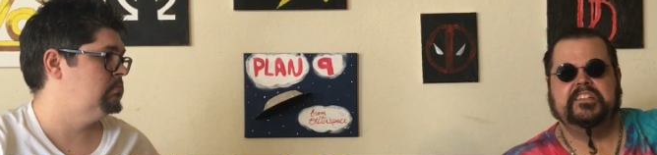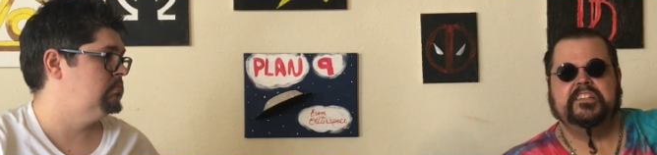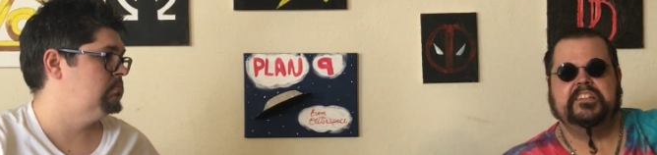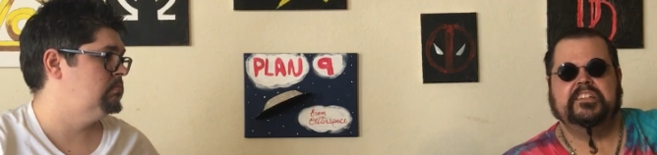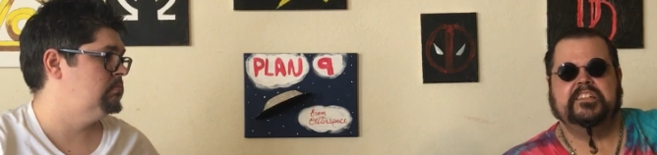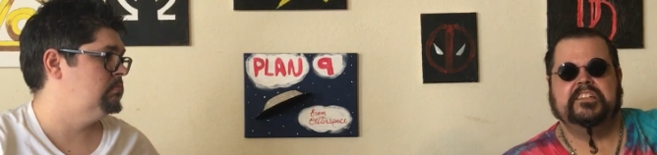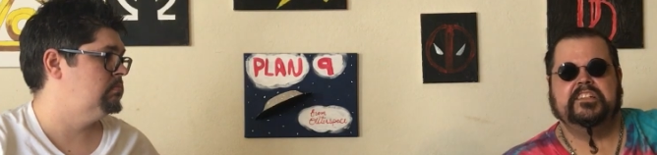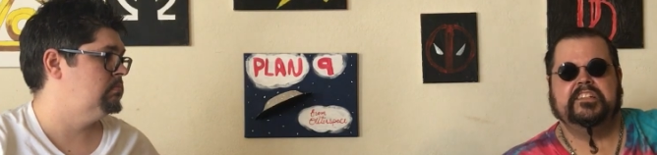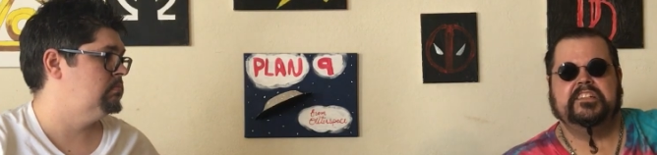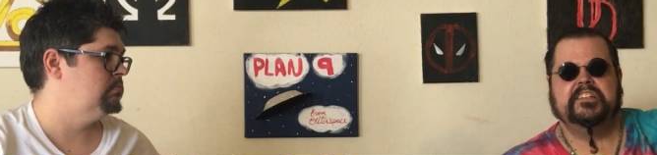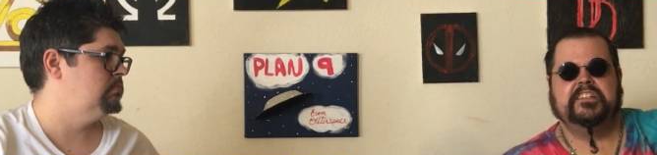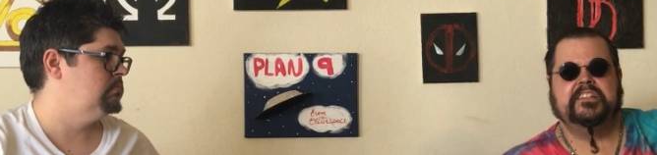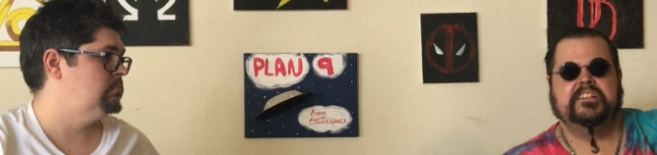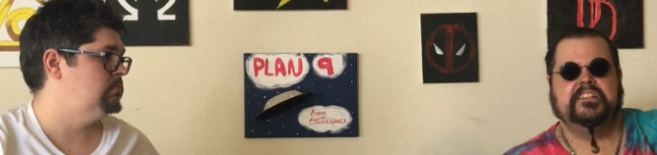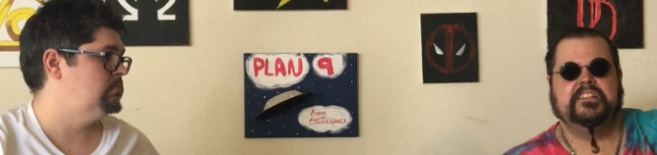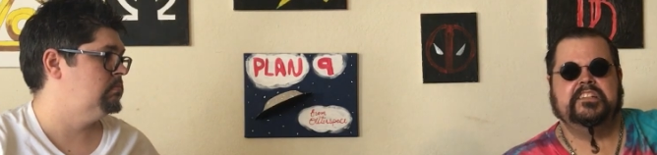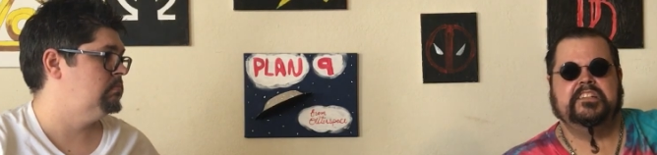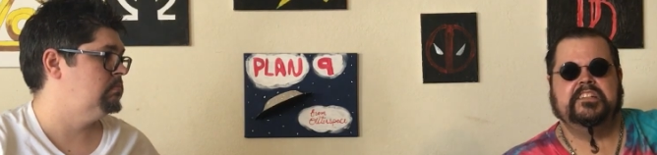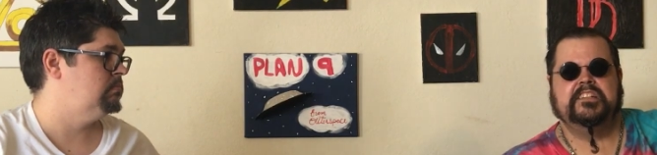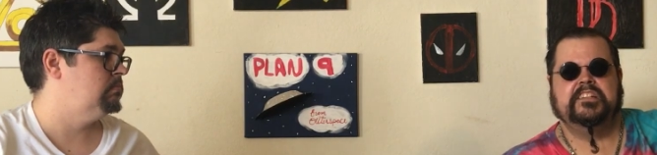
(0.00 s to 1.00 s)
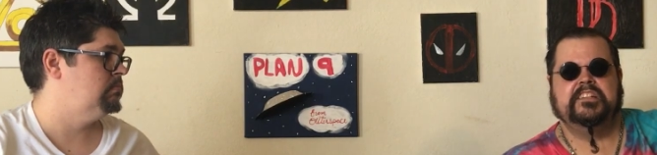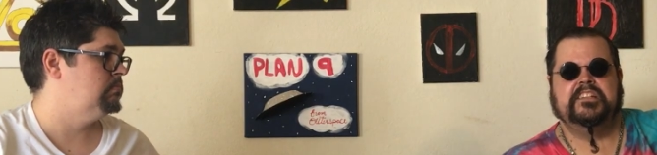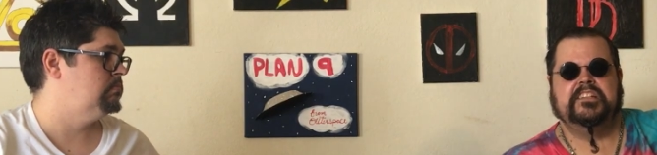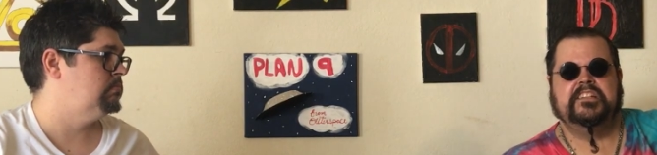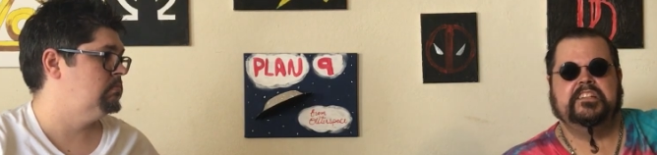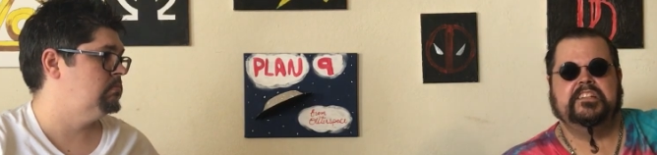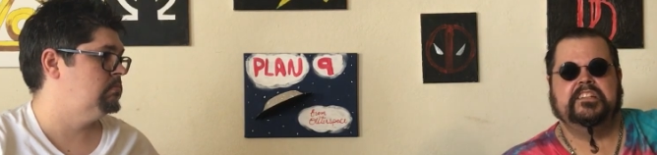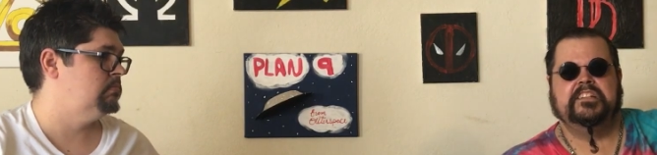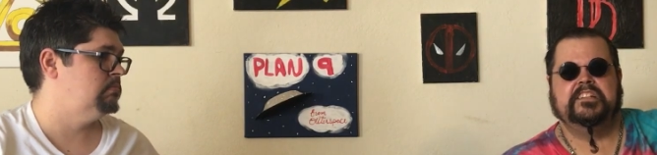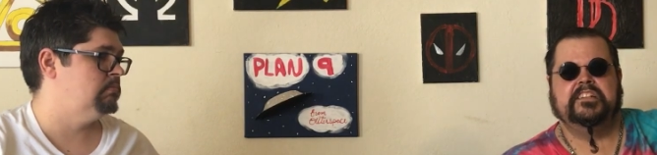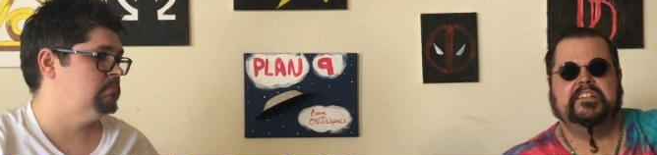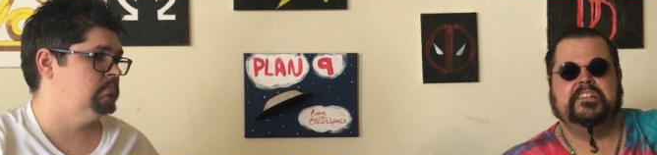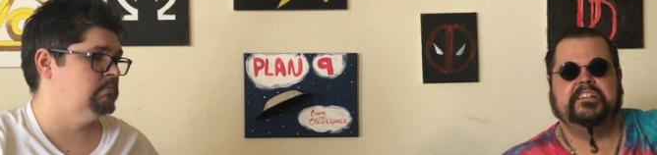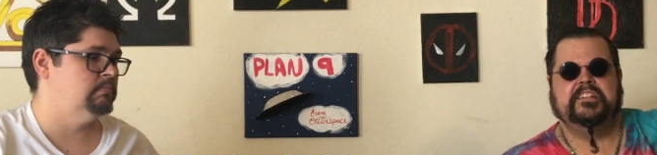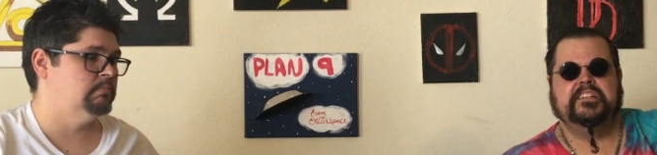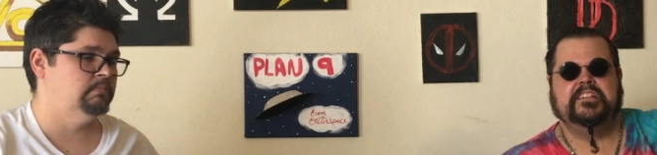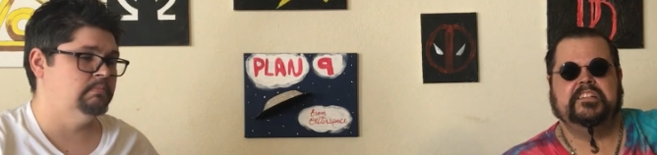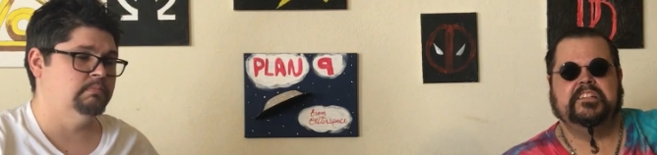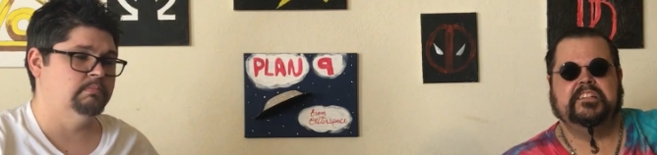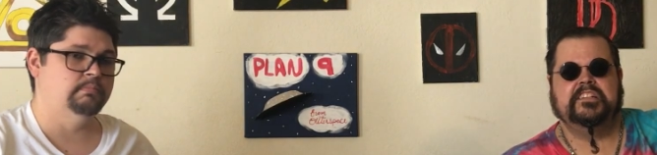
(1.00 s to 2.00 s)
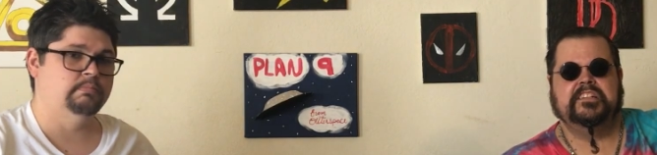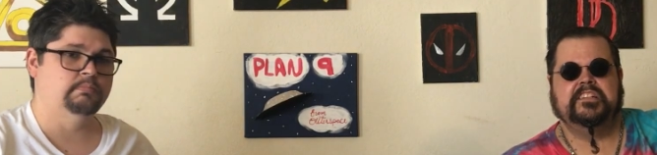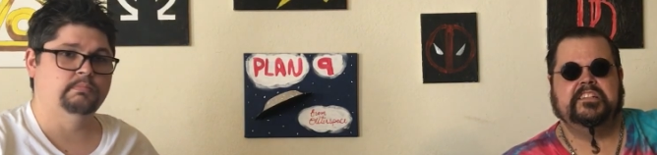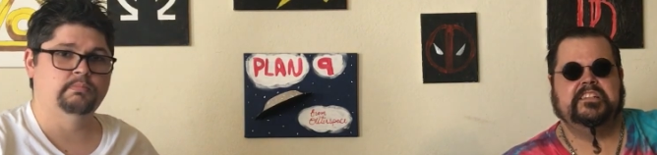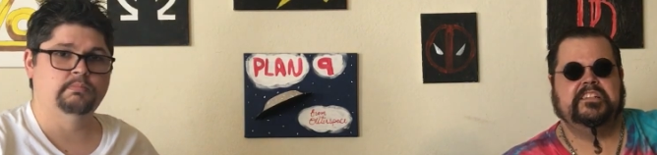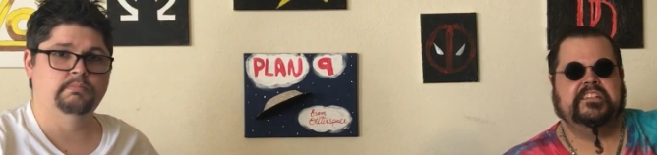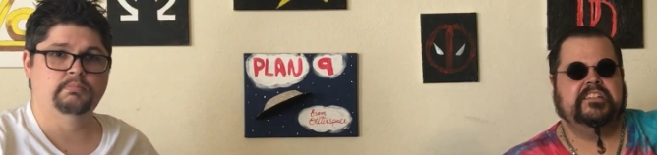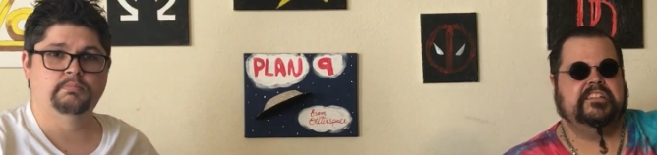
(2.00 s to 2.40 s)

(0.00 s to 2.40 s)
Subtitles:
Nothing is said.